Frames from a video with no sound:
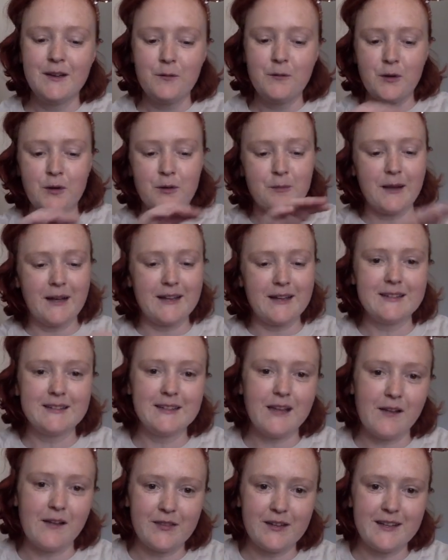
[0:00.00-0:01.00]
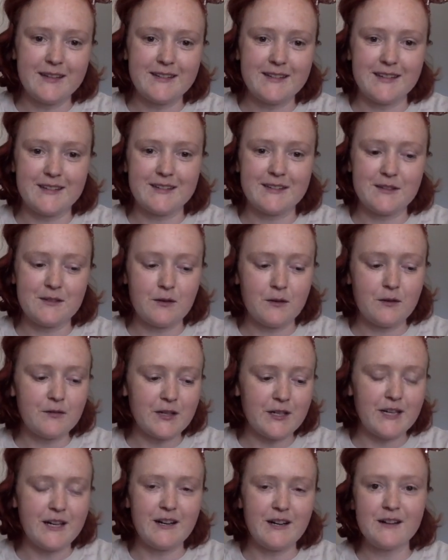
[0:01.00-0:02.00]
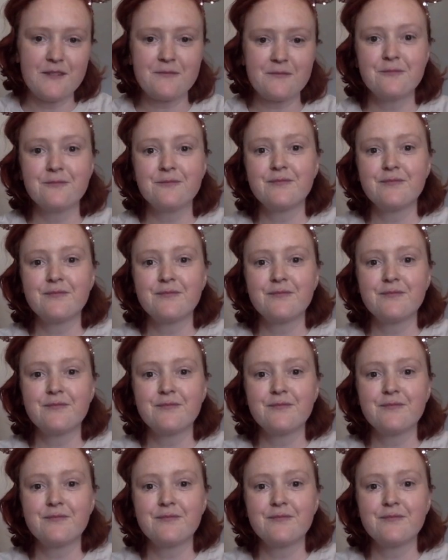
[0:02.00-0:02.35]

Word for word: with my lovely assistant over here.